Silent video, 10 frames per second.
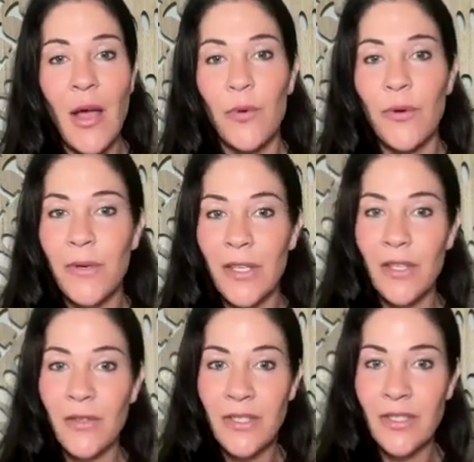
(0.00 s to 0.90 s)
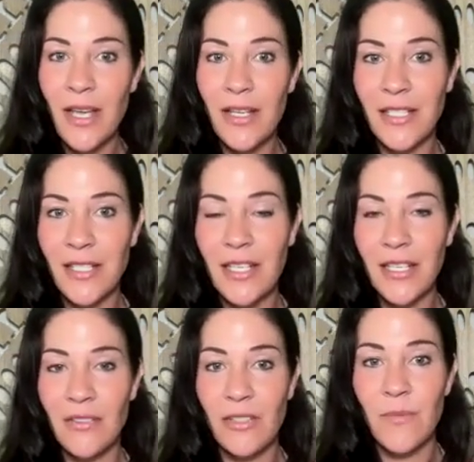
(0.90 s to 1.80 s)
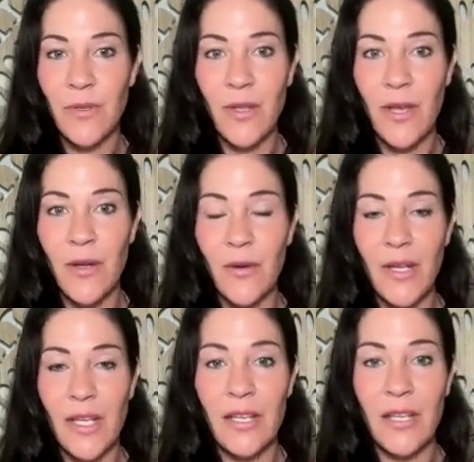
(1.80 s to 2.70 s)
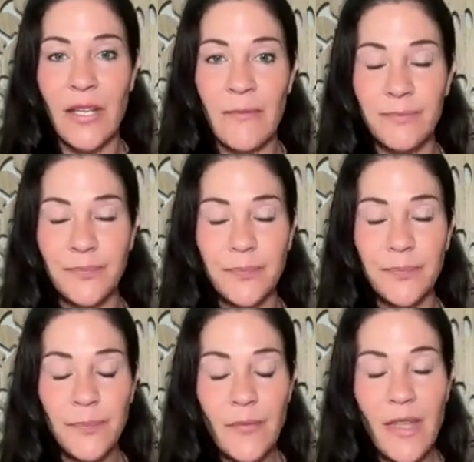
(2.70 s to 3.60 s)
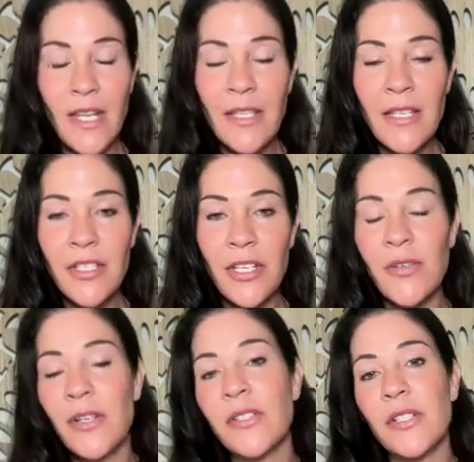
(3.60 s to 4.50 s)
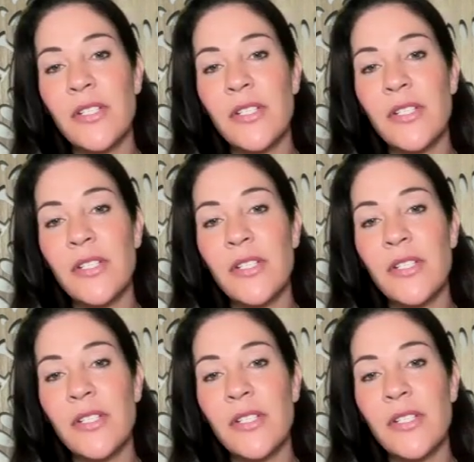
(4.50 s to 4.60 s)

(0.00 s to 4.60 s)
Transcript: We'll put those details below in the show notes.